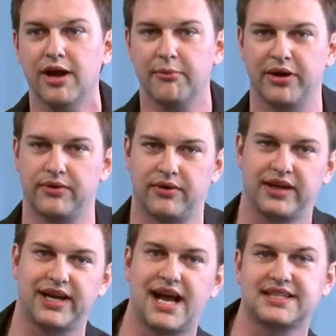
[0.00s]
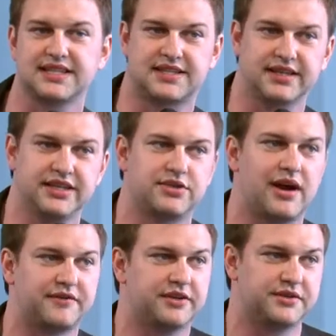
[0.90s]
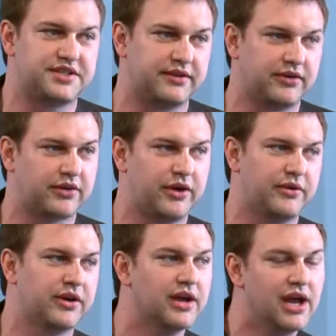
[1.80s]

But in order to get access to these, you have to do serial code.